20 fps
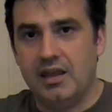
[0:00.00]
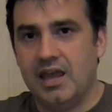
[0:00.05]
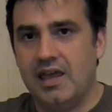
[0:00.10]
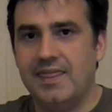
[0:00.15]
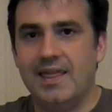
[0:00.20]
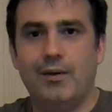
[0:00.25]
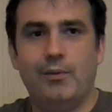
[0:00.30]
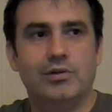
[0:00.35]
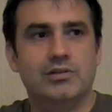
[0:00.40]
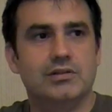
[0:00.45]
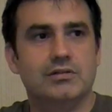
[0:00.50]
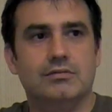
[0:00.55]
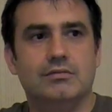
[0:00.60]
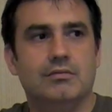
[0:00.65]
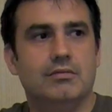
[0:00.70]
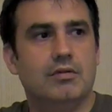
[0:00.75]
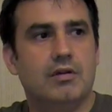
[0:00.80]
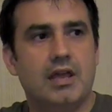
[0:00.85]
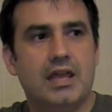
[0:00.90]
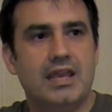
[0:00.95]
And that wasn't
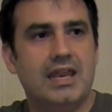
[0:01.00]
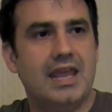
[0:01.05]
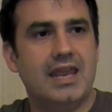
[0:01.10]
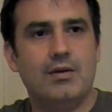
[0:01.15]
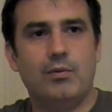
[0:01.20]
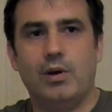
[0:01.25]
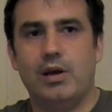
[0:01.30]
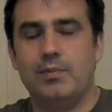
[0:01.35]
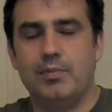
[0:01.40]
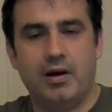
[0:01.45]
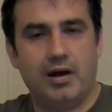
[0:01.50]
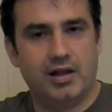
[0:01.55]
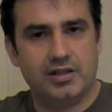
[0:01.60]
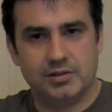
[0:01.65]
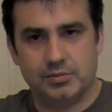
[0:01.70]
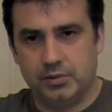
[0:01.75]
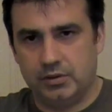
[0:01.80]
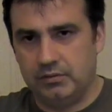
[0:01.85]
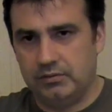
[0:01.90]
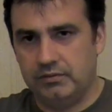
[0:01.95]
in any way
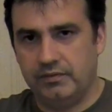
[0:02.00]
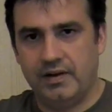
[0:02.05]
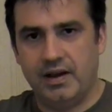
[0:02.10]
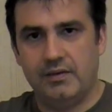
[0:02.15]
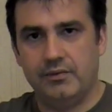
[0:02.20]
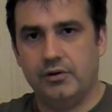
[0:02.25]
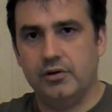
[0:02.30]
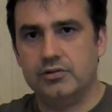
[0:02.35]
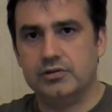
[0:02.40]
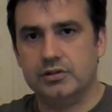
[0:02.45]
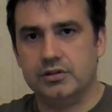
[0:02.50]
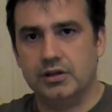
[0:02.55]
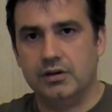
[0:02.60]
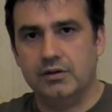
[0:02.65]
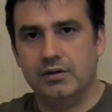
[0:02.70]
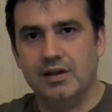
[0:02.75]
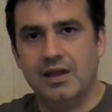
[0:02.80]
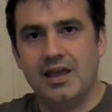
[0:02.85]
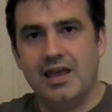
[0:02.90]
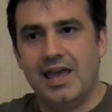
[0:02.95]
possible 5 years ago,
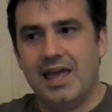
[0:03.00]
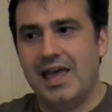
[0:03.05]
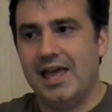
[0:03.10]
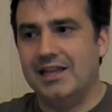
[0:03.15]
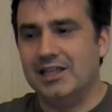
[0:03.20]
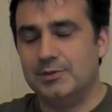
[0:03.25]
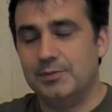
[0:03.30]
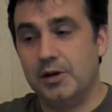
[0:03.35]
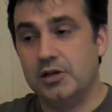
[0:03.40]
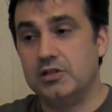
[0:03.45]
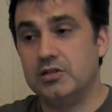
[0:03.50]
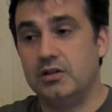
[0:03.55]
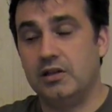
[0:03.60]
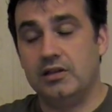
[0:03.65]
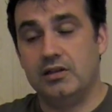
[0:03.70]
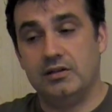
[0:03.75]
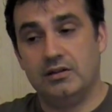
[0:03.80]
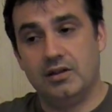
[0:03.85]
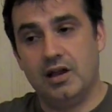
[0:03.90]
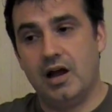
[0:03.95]
and
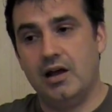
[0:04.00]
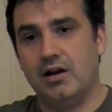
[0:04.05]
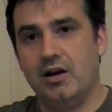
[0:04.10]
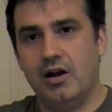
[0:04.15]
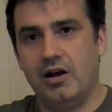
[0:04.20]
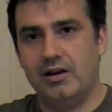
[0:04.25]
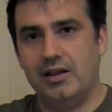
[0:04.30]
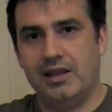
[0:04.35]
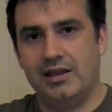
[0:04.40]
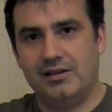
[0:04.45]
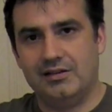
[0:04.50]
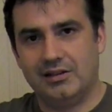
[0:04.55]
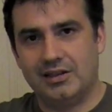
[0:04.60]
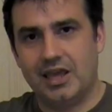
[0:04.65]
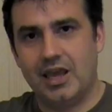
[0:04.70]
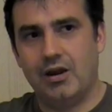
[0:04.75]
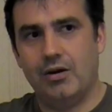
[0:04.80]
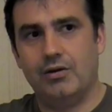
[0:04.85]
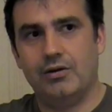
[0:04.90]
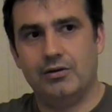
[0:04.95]
especially not on a
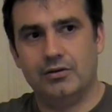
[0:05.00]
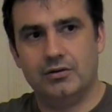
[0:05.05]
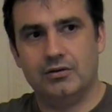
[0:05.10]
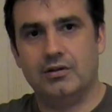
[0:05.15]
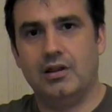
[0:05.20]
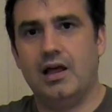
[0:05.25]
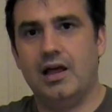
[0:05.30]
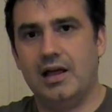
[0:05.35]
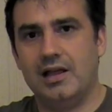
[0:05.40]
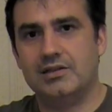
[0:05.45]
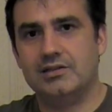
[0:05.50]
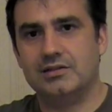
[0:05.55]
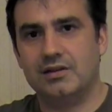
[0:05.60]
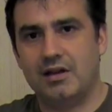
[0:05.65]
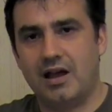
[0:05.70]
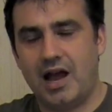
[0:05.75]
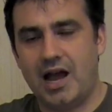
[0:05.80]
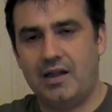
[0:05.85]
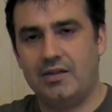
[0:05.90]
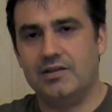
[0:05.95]
carrier class,
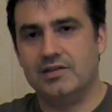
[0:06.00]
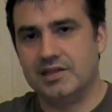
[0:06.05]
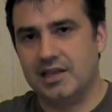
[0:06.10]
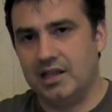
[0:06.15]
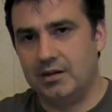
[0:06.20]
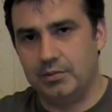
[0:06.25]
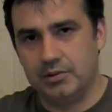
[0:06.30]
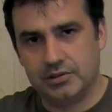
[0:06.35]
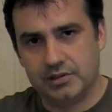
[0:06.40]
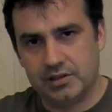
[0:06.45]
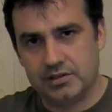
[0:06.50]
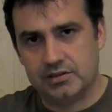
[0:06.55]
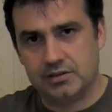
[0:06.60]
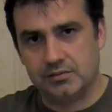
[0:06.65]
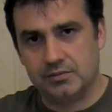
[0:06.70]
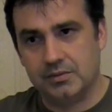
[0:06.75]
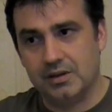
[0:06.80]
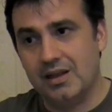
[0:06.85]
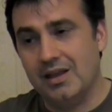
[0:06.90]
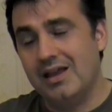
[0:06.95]
highly scalable system.